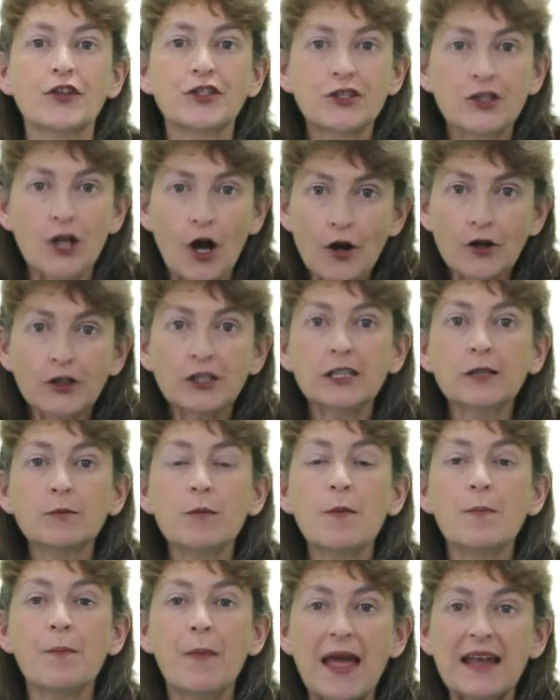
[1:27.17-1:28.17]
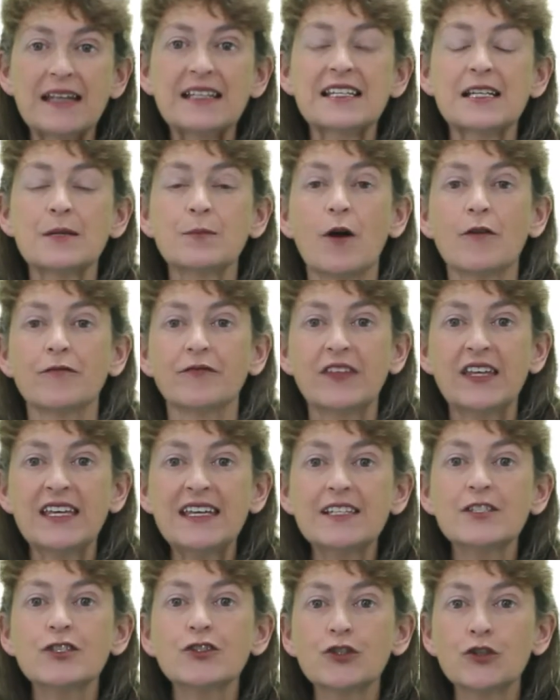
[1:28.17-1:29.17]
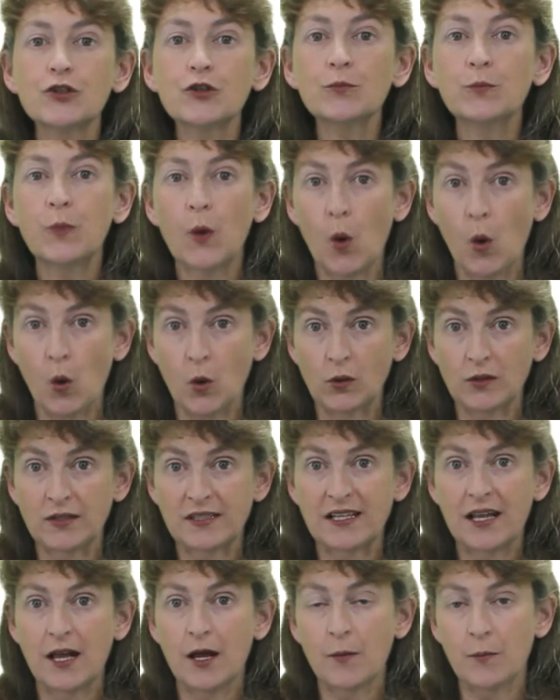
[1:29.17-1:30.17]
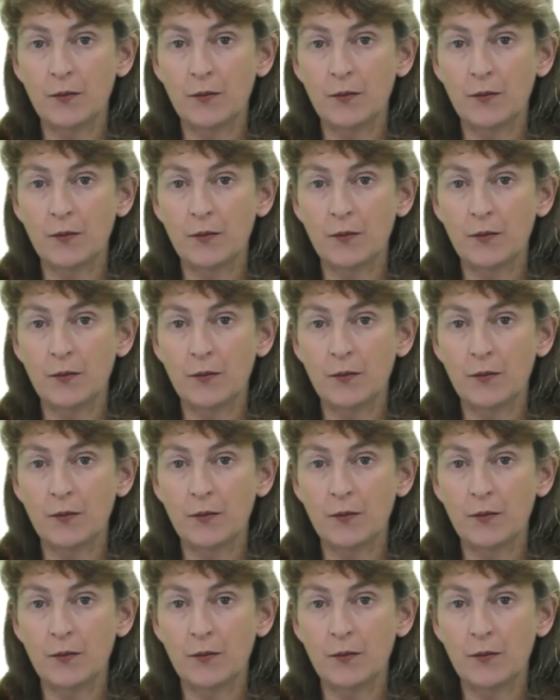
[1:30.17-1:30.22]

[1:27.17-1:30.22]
total momentum of these two balls